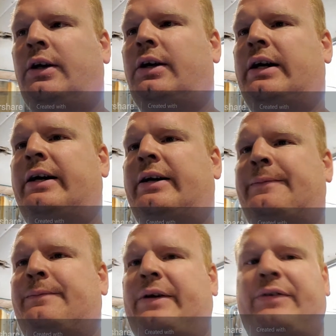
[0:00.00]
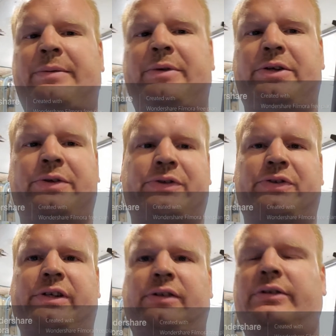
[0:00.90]
every time he uses
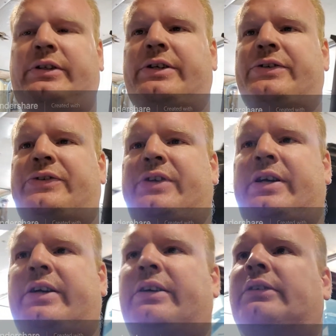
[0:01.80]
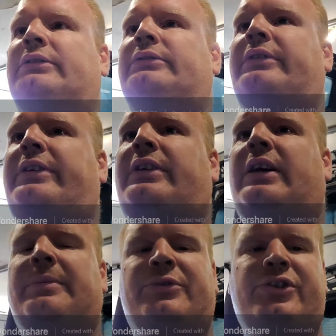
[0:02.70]
it, because
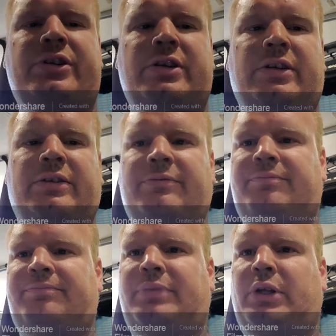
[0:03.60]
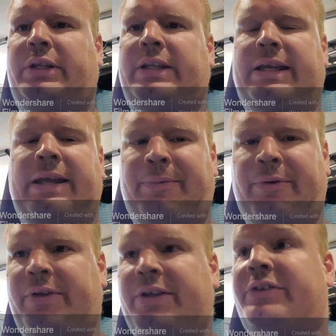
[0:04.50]
I'm sure pulling that camper
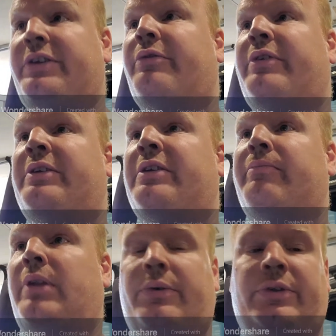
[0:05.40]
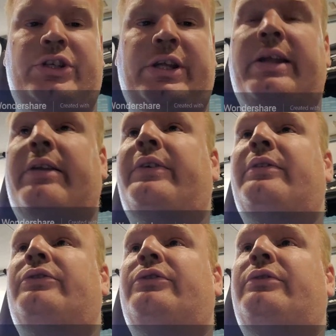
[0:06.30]
of his, he would end up blowing the shit out of it,
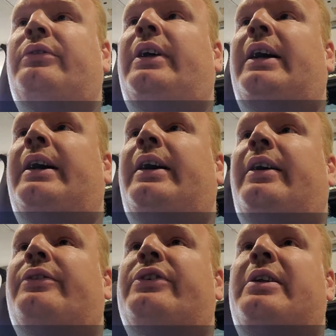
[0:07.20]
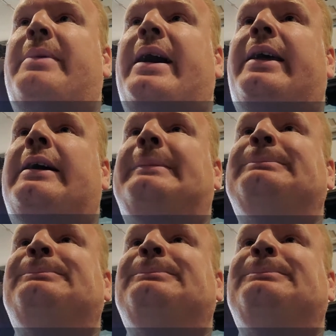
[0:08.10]
trying to back it up.